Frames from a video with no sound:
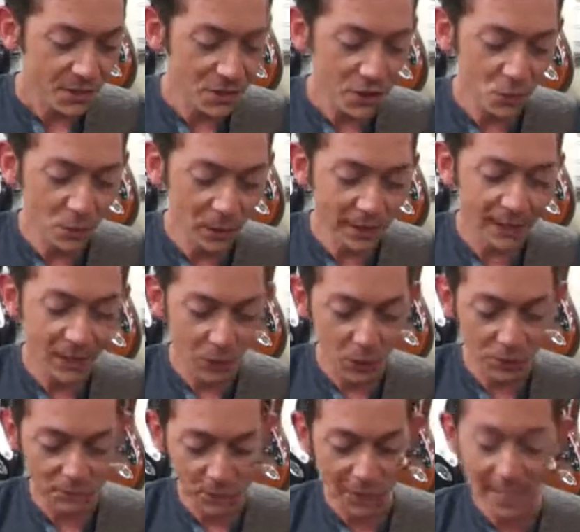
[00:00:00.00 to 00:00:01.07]
They're really
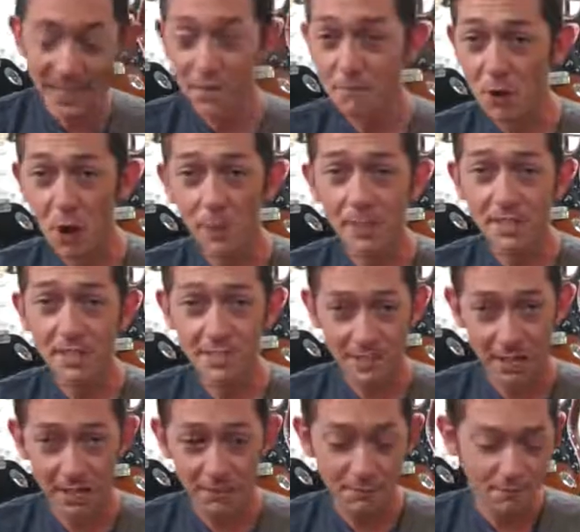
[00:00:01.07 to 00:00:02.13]
cool for in-the-moment
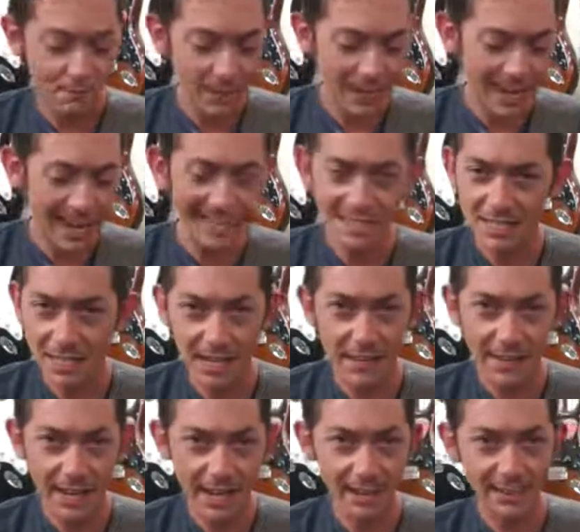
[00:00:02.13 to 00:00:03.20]
stuff, but outside
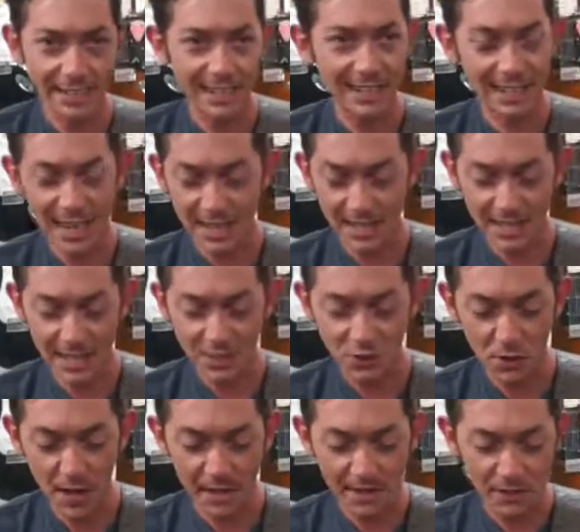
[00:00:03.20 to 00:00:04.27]
of that, I
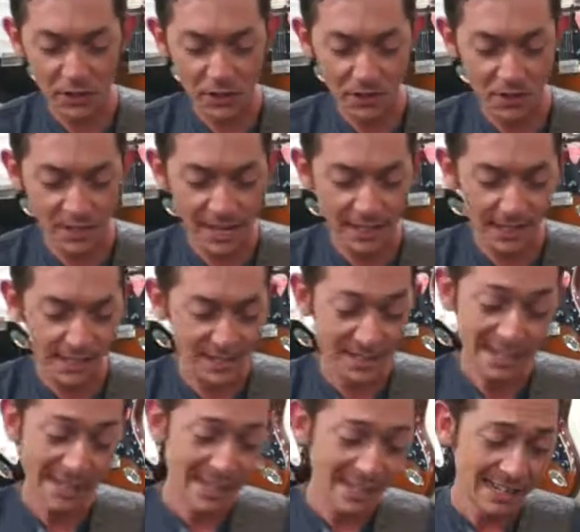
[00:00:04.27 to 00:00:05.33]
try never to use that
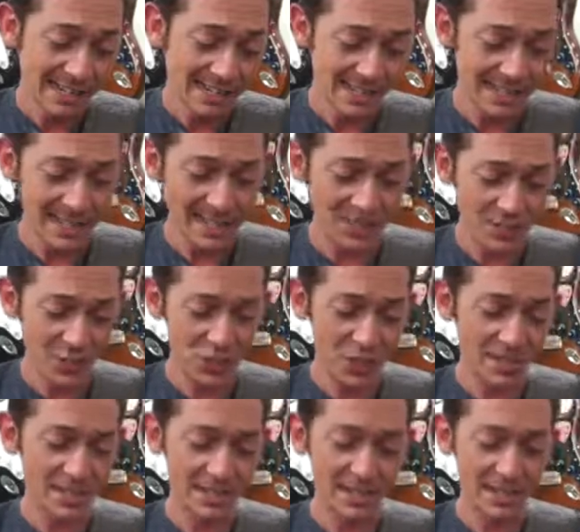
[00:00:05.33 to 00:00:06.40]
because it's
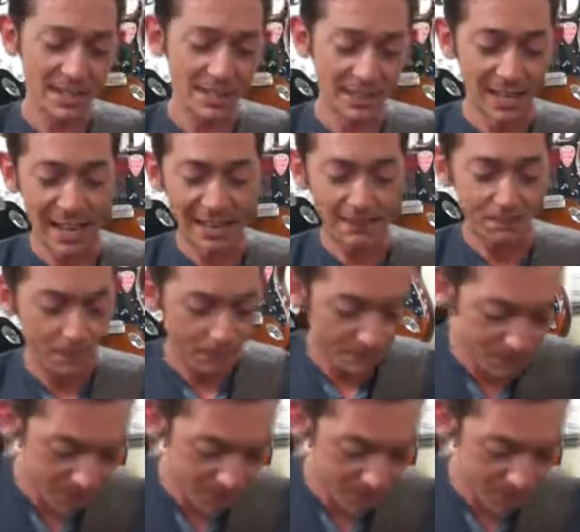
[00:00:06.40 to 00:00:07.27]
just a lot.